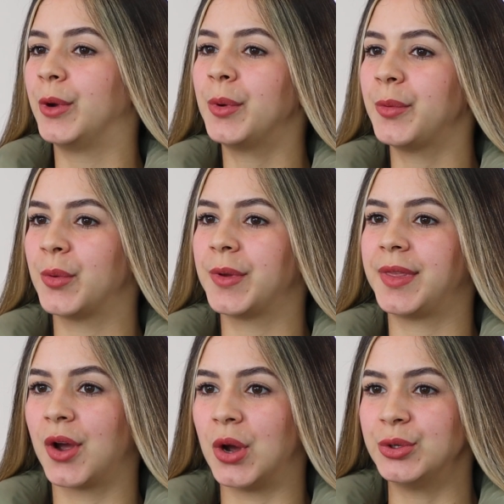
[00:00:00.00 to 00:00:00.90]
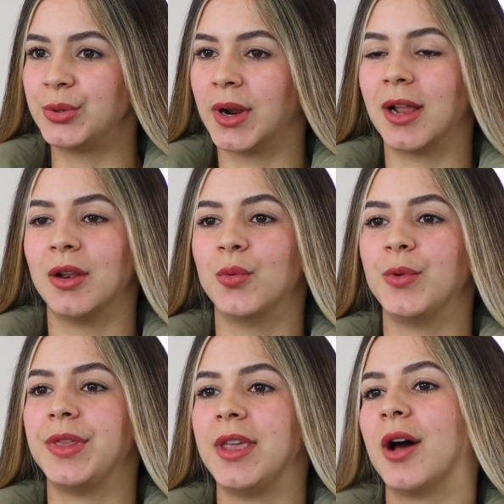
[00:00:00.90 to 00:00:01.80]
We reviewed the contract along
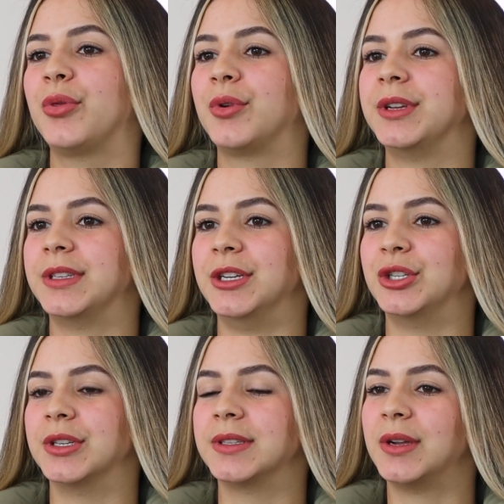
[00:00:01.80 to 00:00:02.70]
with the authorizations,